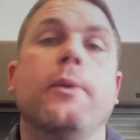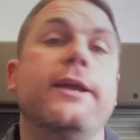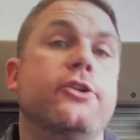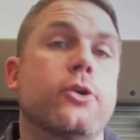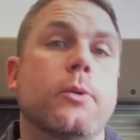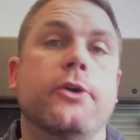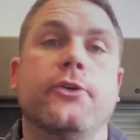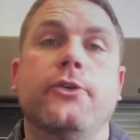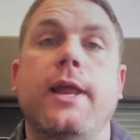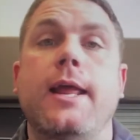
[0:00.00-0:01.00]
We do
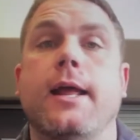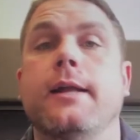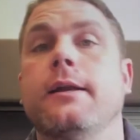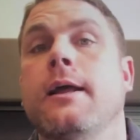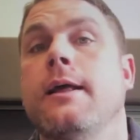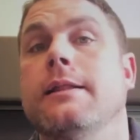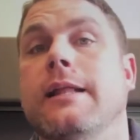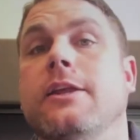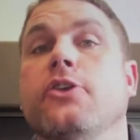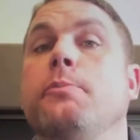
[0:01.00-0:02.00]
understand
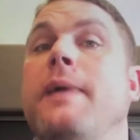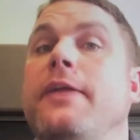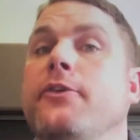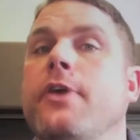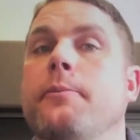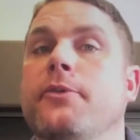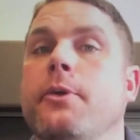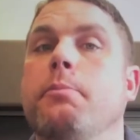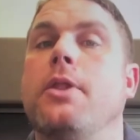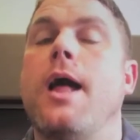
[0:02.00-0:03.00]
that there's been some
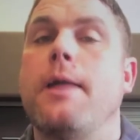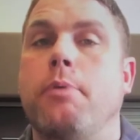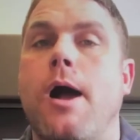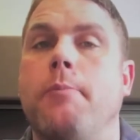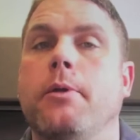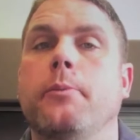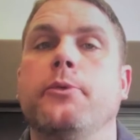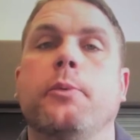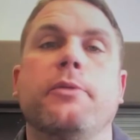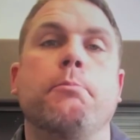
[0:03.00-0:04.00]
supply
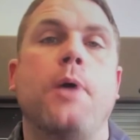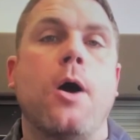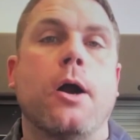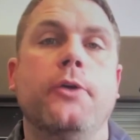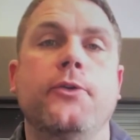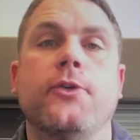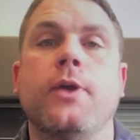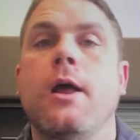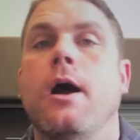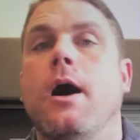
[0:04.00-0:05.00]
problems with parts